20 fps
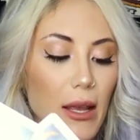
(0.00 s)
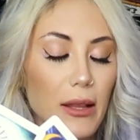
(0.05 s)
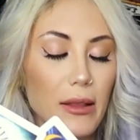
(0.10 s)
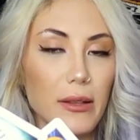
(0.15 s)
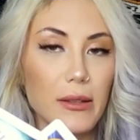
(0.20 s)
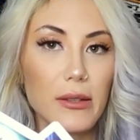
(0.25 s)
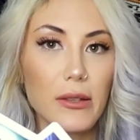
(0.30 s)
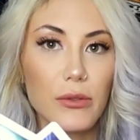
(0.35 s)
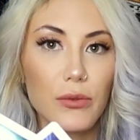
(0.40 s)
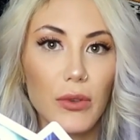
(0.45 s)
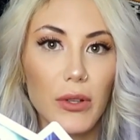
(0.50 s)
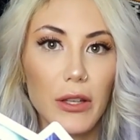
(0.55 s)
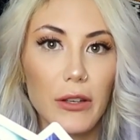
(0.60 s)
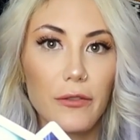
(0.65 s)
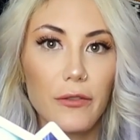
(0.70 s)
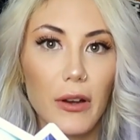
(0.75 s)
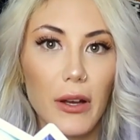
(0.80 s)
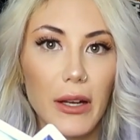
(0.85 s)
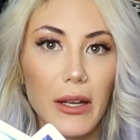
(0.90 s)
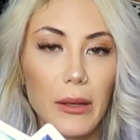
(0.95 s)
This is really
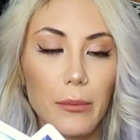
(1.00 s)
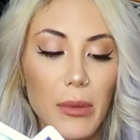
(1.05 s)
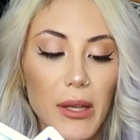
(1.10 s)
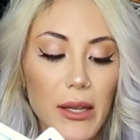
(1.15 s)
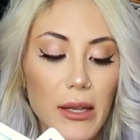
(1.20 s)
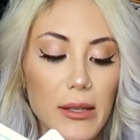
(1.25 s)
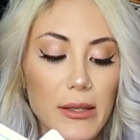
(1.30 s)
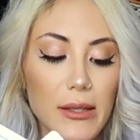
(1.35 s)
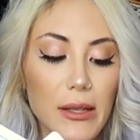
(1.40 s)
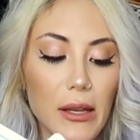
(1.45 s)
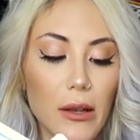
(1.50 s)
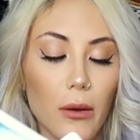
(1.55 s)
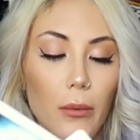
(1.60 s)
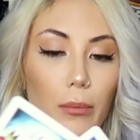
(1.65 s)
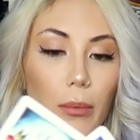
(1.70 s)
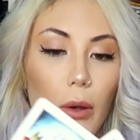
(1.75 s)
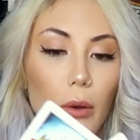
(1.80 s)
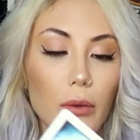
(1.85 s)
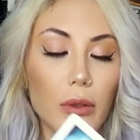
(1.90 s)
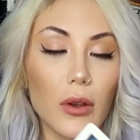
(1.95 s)
funny because they are
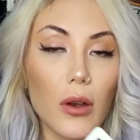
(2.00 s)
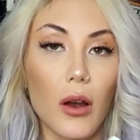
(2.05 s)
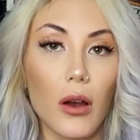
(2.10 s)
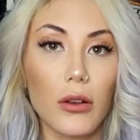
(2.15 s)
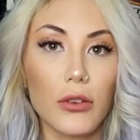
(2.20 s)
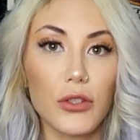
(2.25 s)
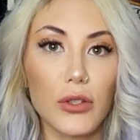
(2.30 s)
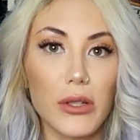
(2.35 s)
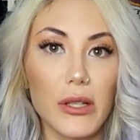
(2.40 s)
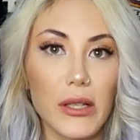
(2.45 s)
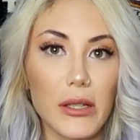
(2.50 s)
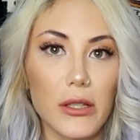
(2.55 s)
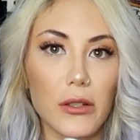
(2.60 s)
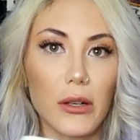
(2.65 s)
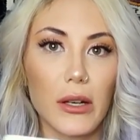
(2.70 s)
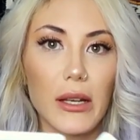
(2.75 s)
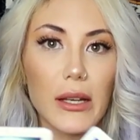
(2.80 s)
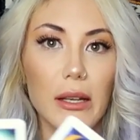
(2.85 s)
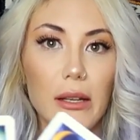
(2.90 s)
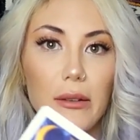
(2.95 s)
both
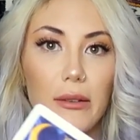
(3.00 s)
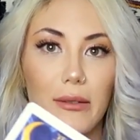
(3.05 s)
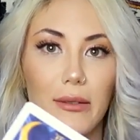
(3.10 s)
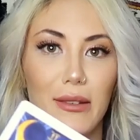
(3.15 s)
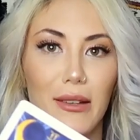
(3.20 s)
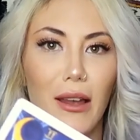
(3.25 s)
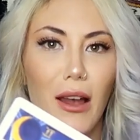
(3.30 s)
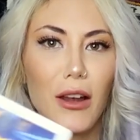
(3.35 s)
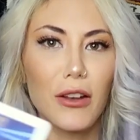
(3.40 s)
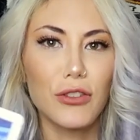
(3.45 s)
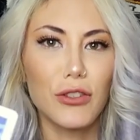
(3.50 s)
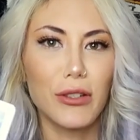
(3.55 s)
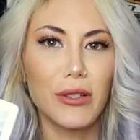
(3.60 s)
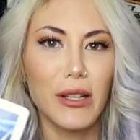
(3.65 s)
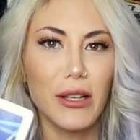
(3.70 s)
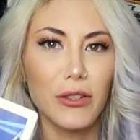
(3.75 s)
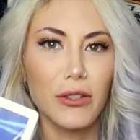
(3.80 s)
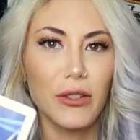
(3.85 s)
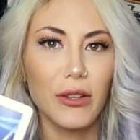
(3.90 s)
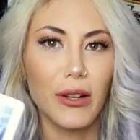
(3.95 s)
contradicting
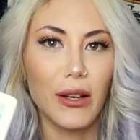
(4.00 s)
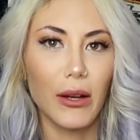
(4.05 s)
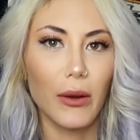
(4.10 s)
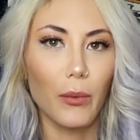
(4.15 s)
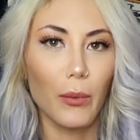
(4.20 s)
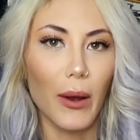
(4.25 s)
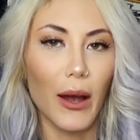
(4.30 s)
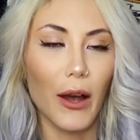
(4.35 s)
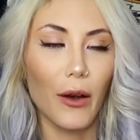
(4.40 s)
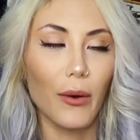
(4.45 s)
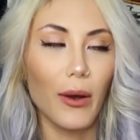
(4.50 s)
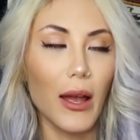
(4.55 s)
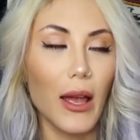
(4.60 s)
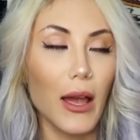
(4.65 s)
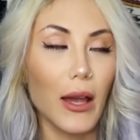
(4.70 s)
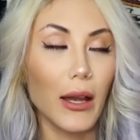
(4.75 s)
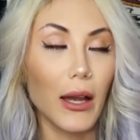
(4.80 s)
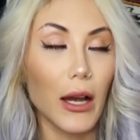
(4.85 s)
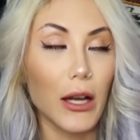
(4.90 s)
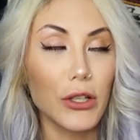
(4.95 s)
contradicting, wow,
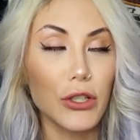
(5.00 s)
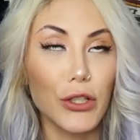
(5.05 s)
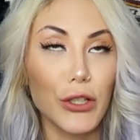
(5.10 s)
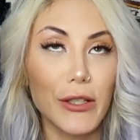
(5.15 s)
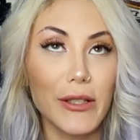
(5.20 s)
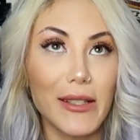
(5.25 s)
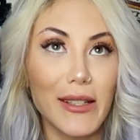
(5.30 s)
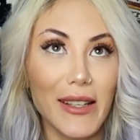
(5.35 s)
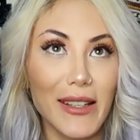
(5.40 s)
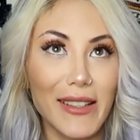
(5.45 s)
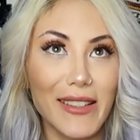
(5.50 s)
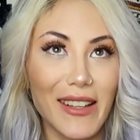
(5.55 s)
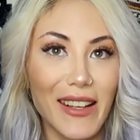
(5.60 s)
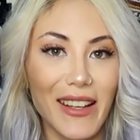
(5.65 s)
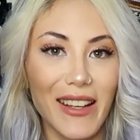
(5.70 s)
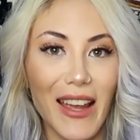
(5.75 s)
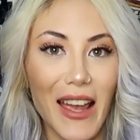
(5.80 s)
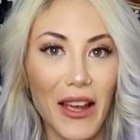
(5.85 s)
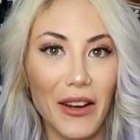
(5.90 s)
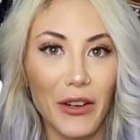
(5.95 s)

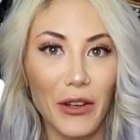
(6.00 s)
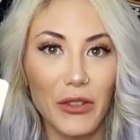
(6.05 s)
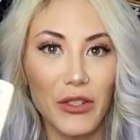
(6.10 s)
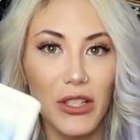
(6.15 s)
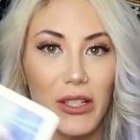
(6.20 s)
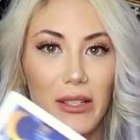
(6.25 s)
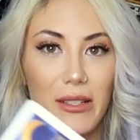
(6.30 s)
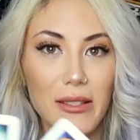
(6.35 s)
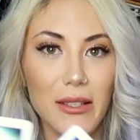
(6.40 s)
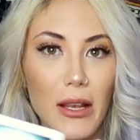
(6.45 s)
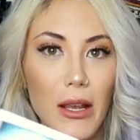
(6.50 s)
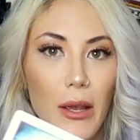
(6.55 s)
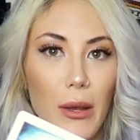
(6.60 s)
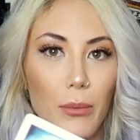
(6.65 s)
contradicting energies.